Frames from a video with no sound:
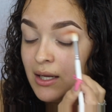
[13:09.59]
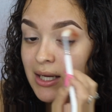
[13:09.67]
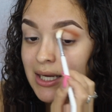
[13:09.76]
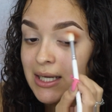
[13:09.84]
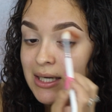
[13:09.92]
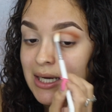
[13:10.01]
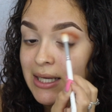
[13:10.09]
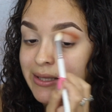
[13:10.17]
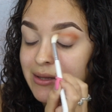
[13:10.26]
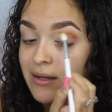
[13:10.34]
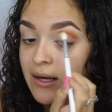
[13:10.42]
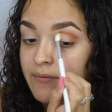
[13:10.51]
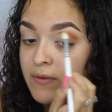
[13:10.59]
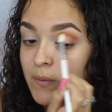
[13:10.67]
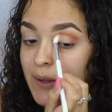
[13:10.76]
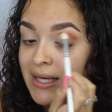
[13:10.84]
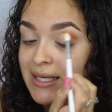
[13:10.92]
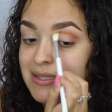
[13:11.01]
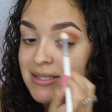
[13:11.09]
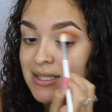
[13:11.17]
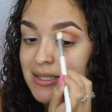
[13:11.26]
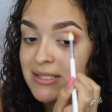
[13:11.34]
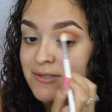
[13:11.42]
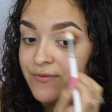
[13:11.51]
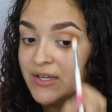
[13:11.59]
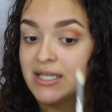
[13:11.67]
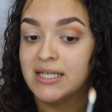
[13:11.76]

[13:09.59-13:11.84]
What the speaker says: and I love the way it does fit